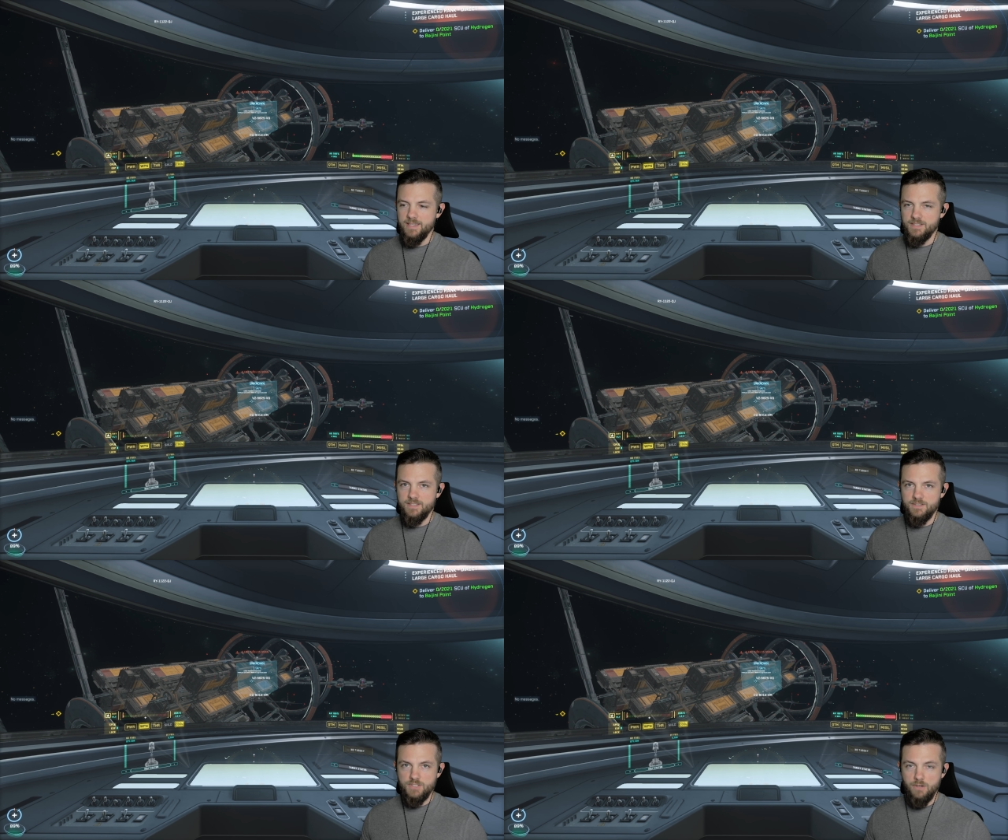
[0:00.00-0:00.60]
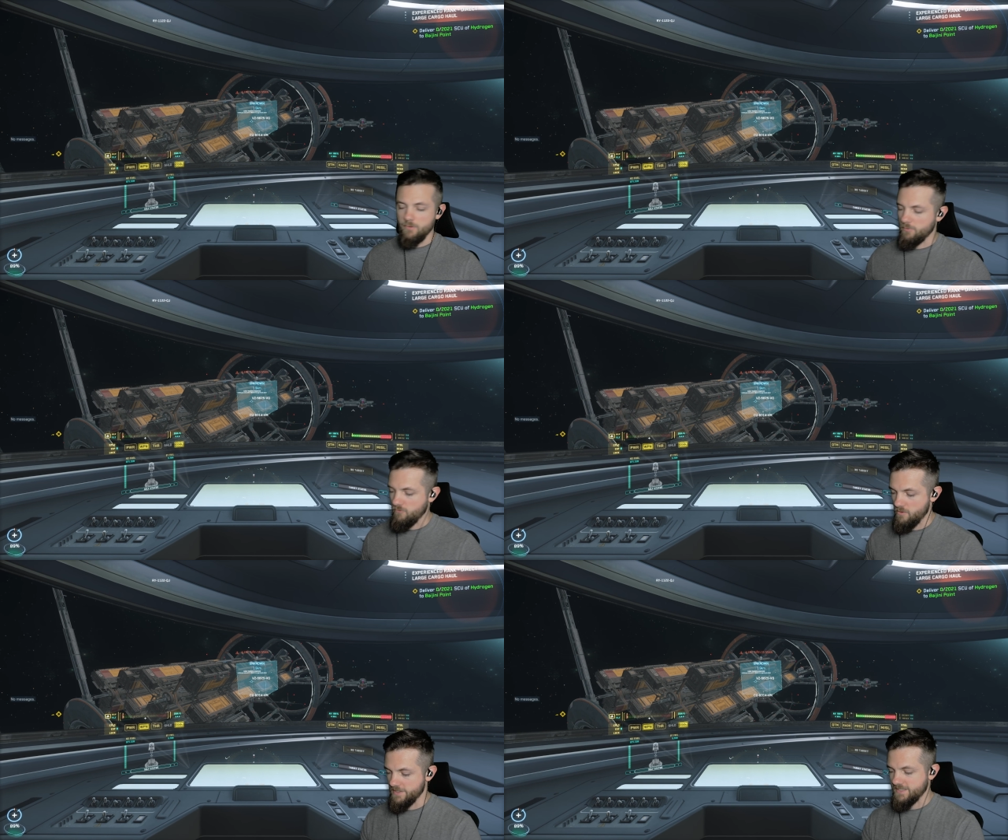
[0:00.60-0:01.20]
is server
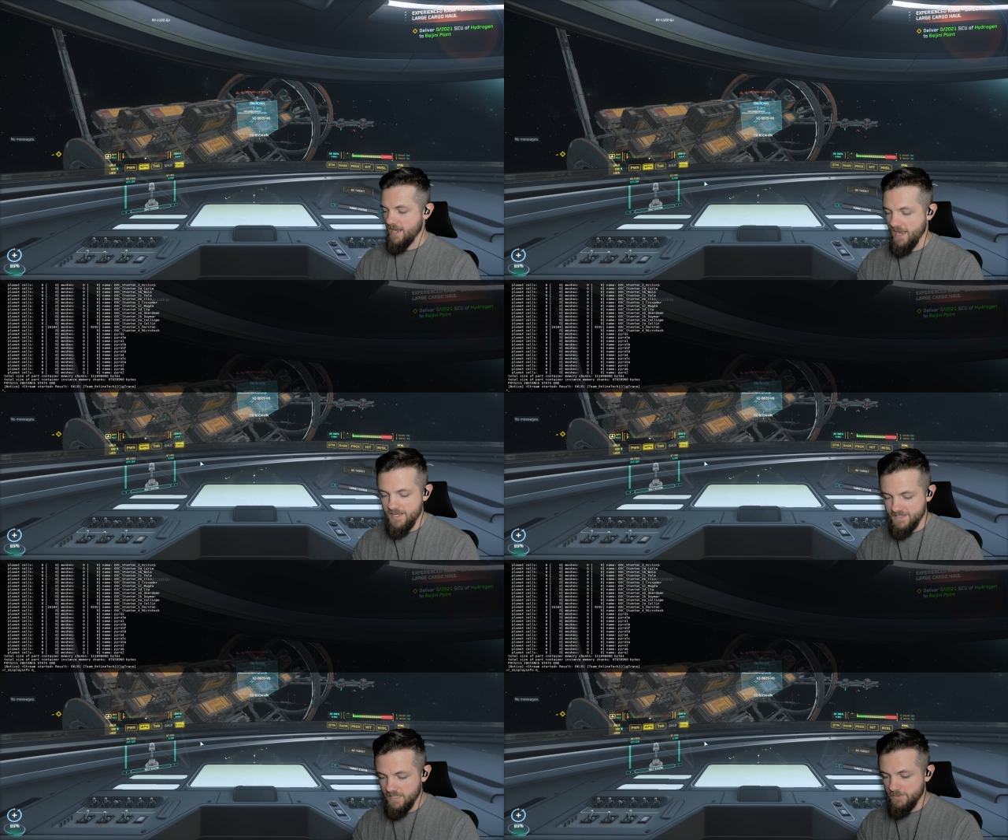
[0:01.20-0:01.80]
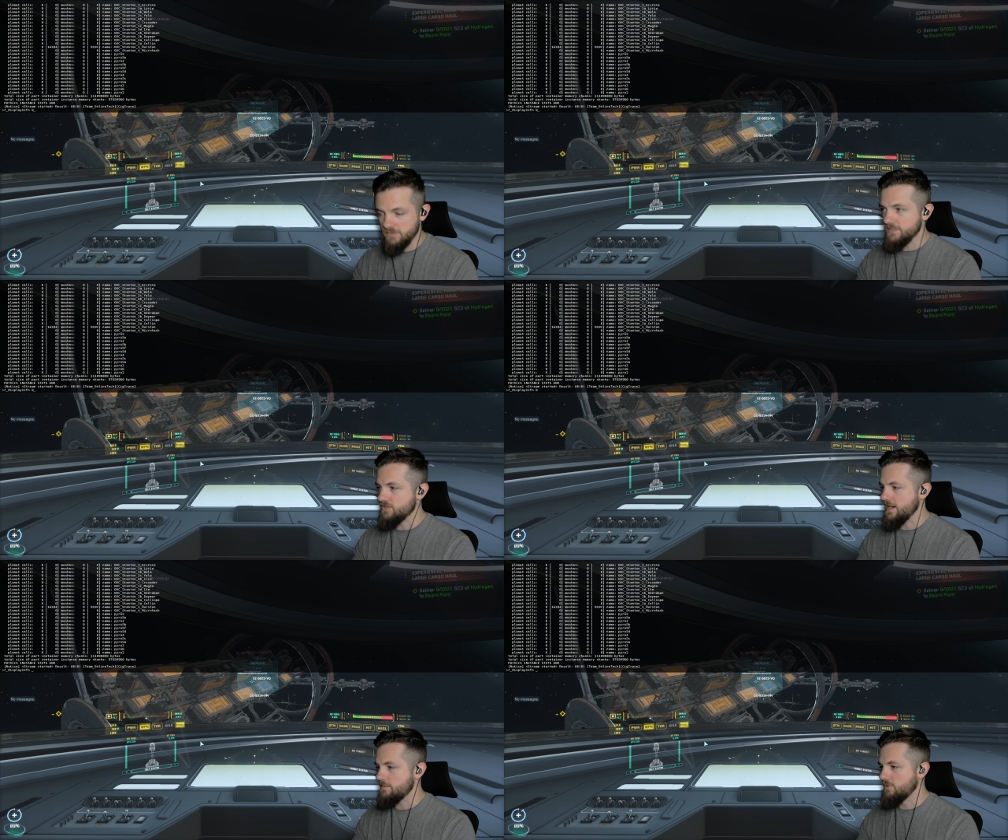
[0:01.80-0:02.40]
performance. I typically
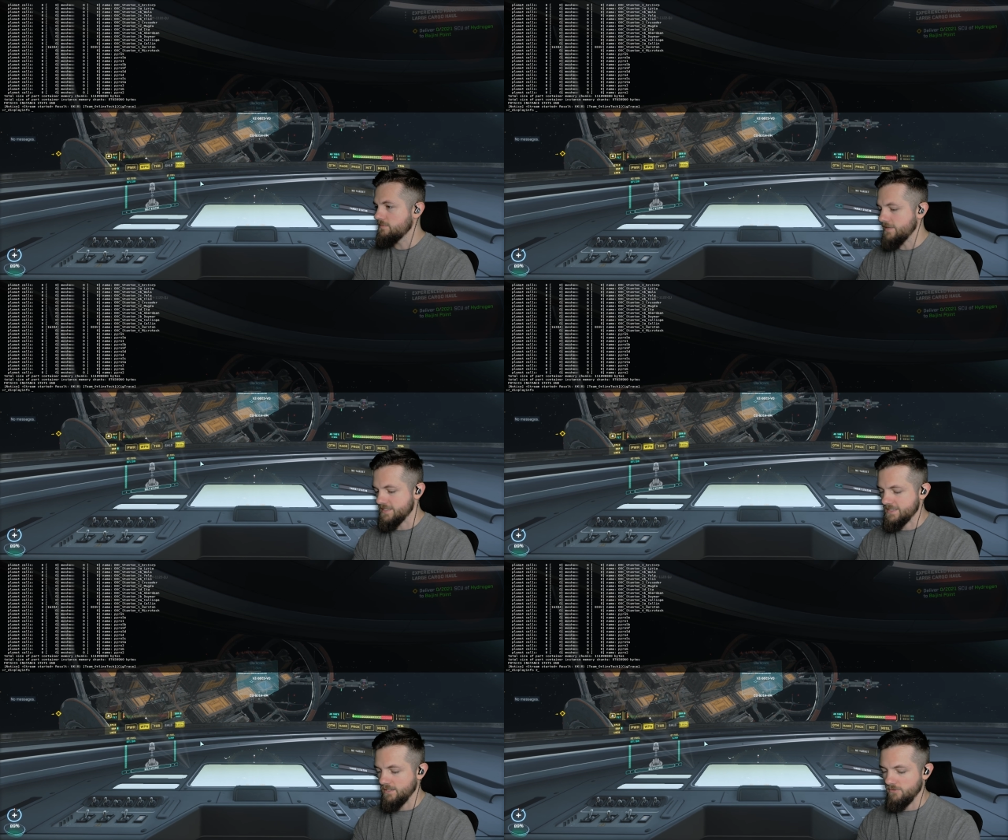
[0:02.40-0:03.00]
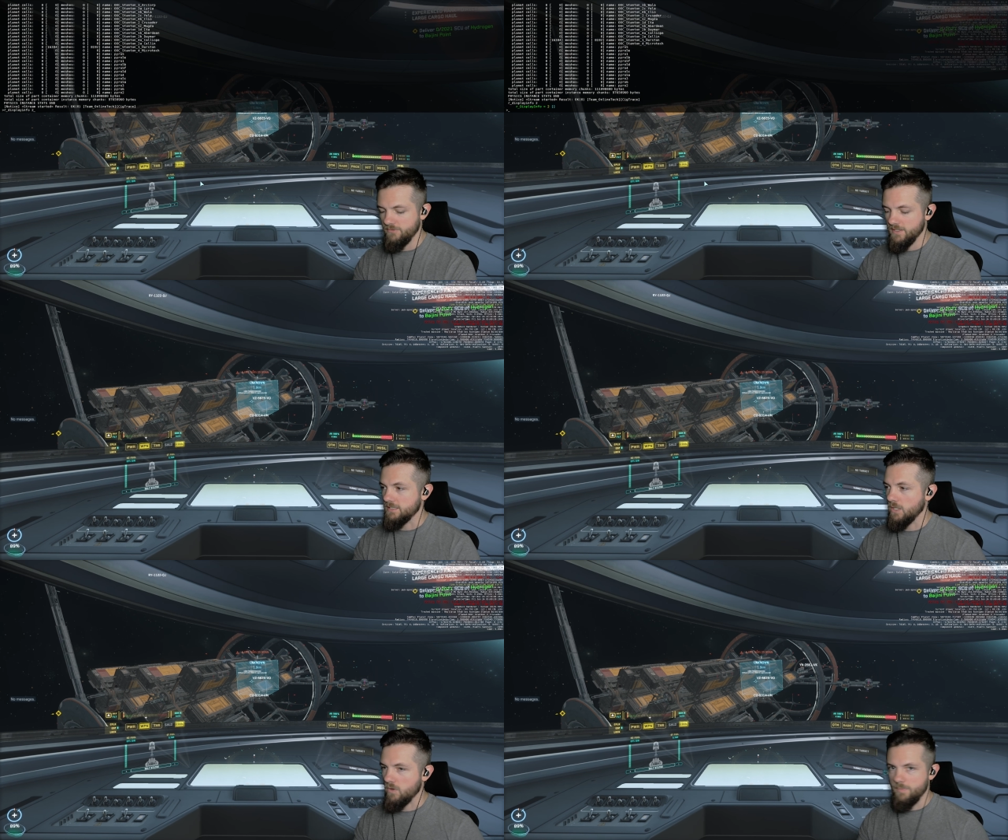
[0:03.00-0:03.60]
try to put myself
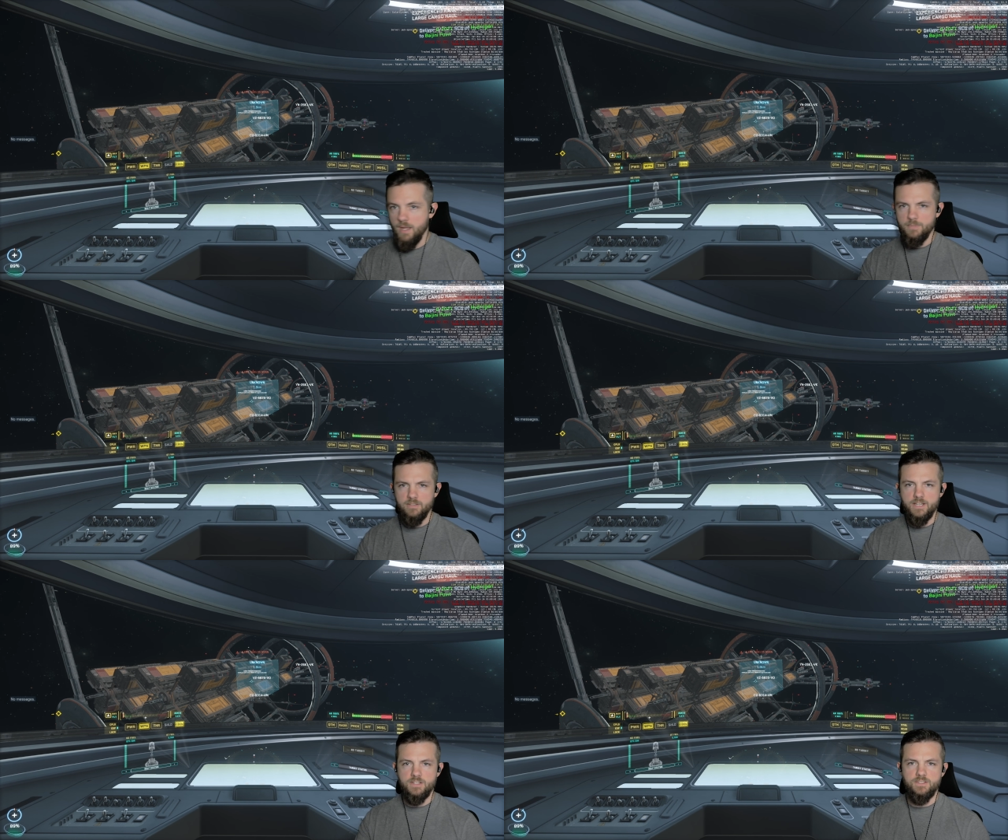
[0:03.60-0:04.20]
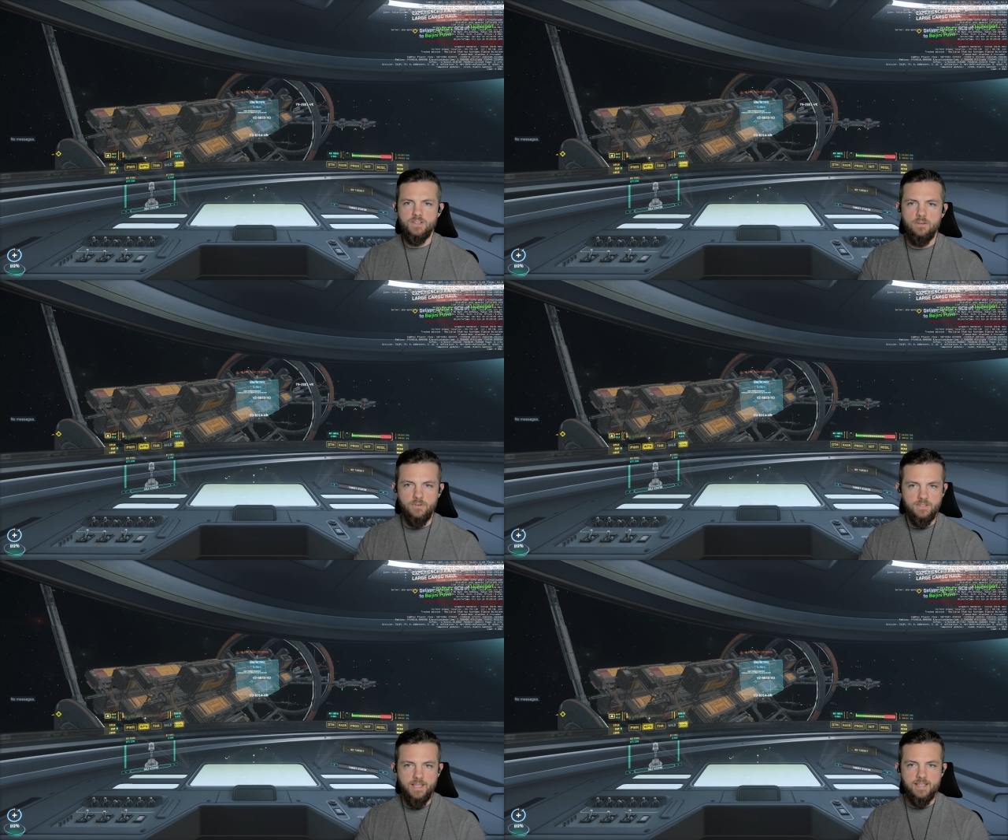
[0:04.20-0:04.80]
in lower population servers.